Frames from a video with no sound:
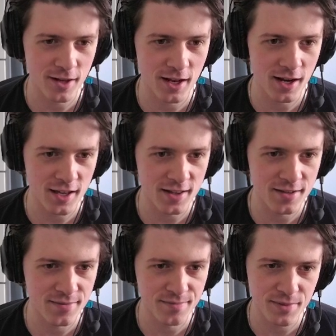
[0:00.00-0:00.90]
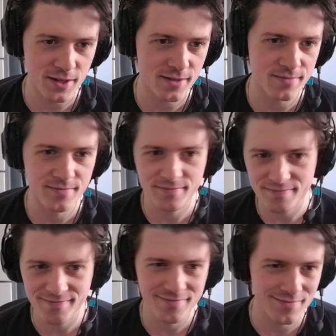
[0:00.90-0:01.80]
like them, but
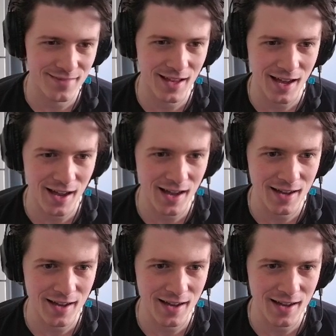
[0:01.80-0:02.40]
yeah.